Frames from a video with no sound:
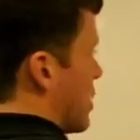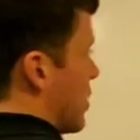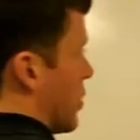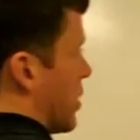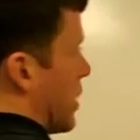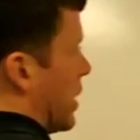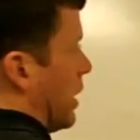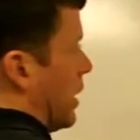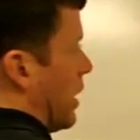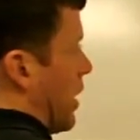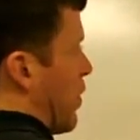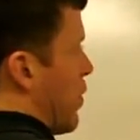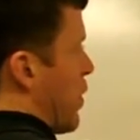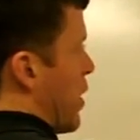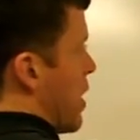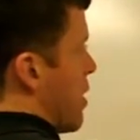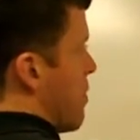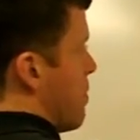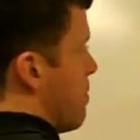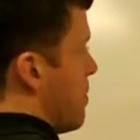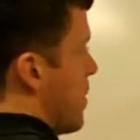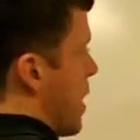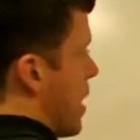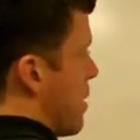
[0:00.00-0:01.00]
look at lithium,
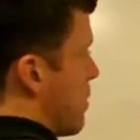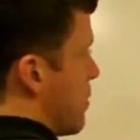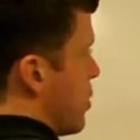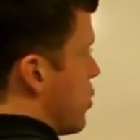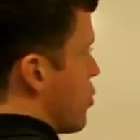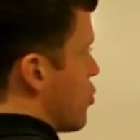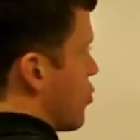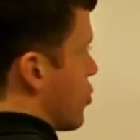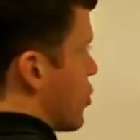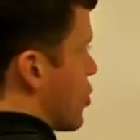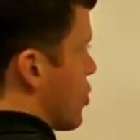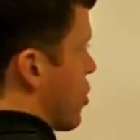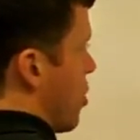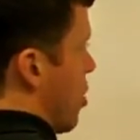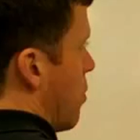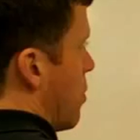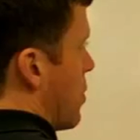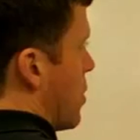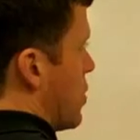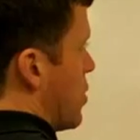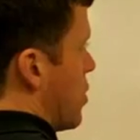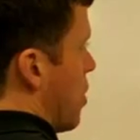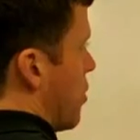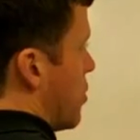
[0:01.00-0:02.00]
and I'm going to just start with
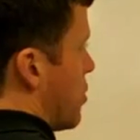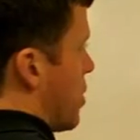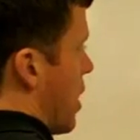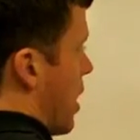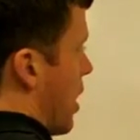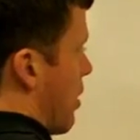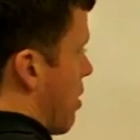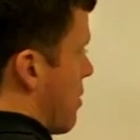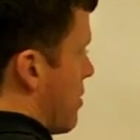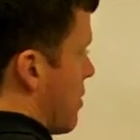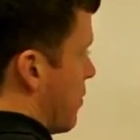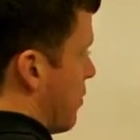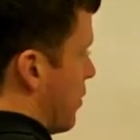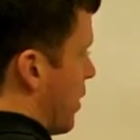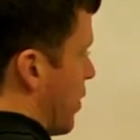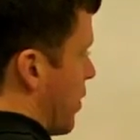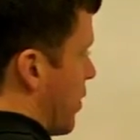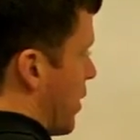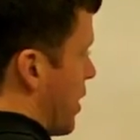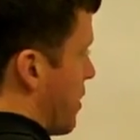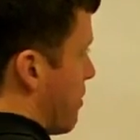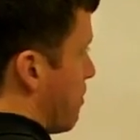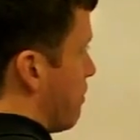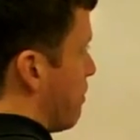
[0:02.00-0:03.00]
a dot diagram of
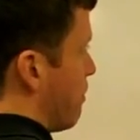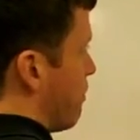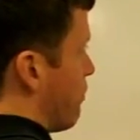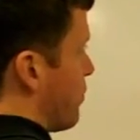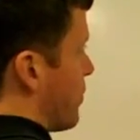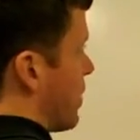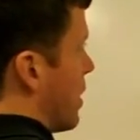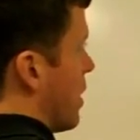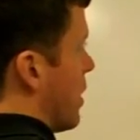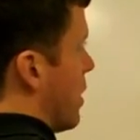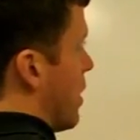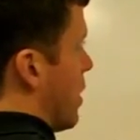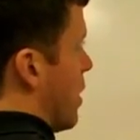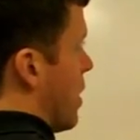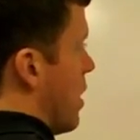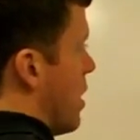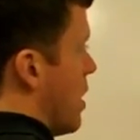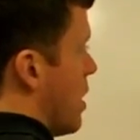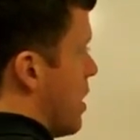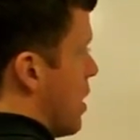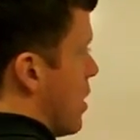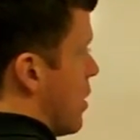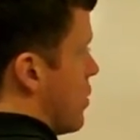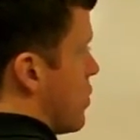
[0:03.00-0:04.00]
lithium.
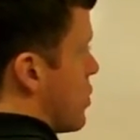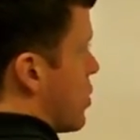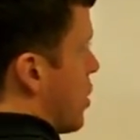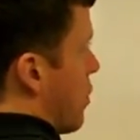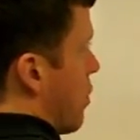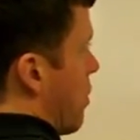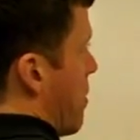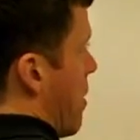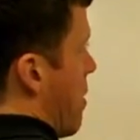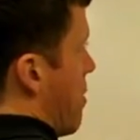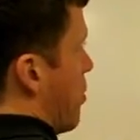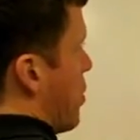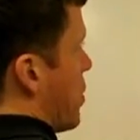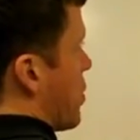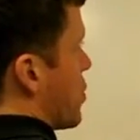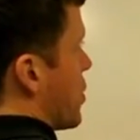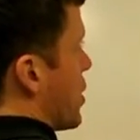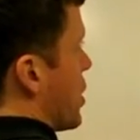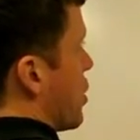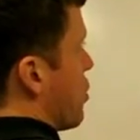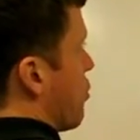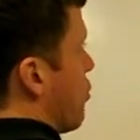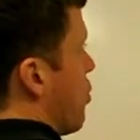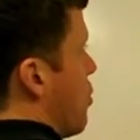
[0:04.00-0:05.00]
So remember, it's
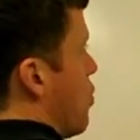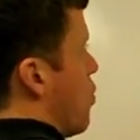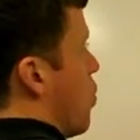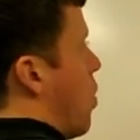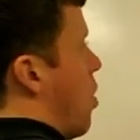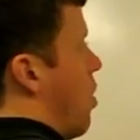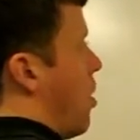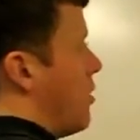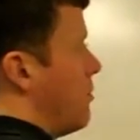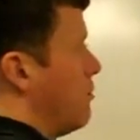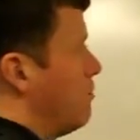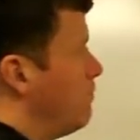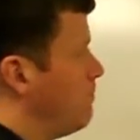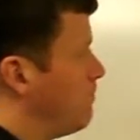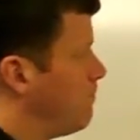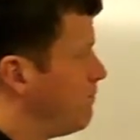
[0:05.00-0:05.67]
in group 1,